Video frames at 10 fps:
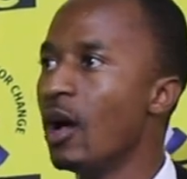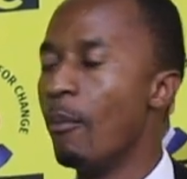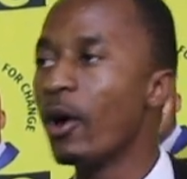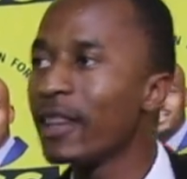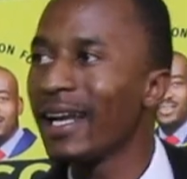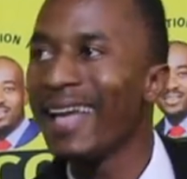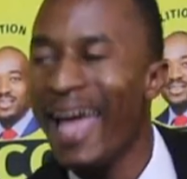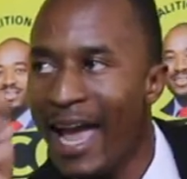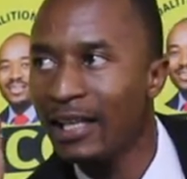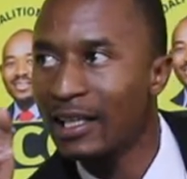More than
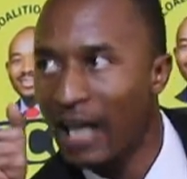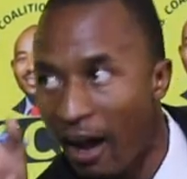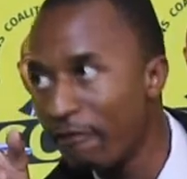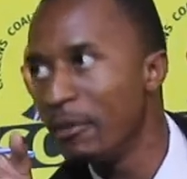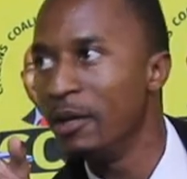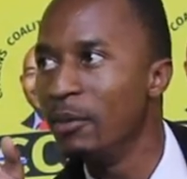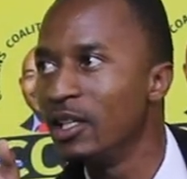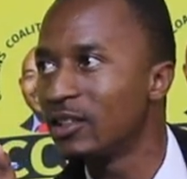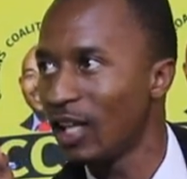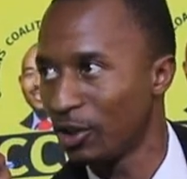8 government
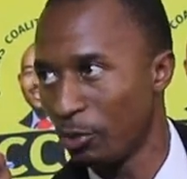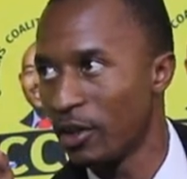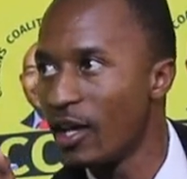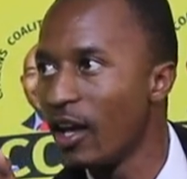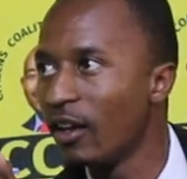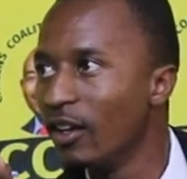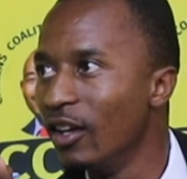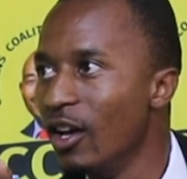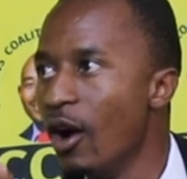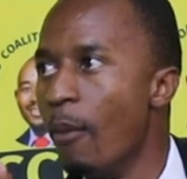ministers were there.
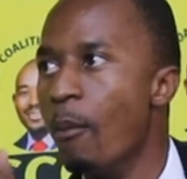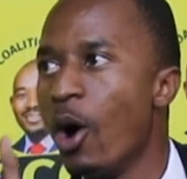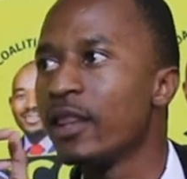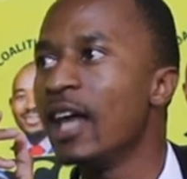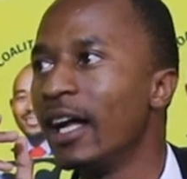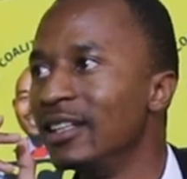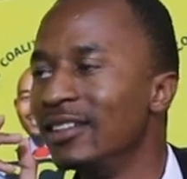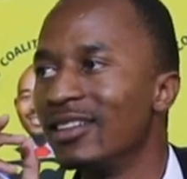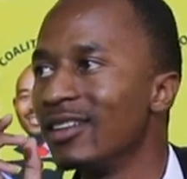More than